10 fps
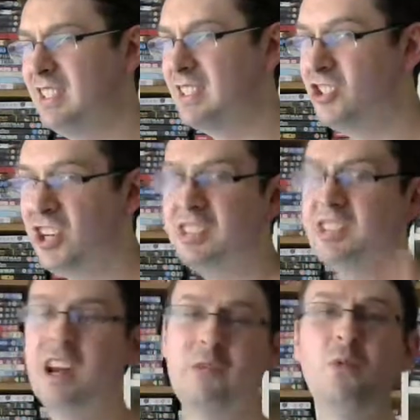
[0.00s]
I
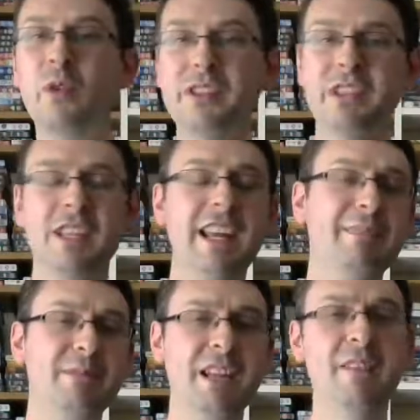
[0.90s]
want to see him
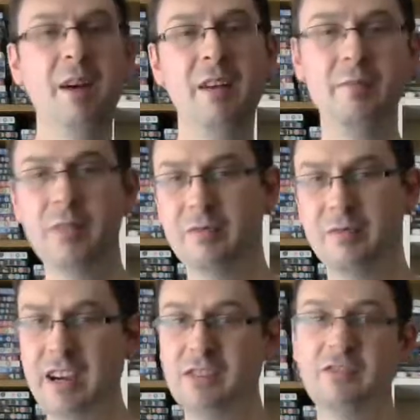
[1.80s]
team up with
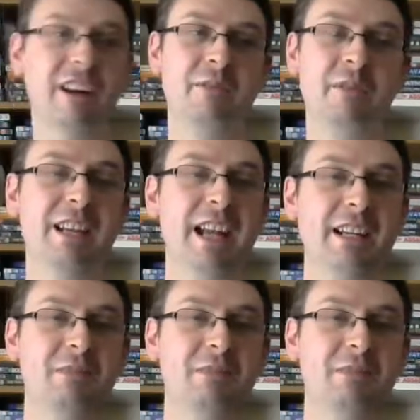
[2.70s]
Frank Grillo in the next one.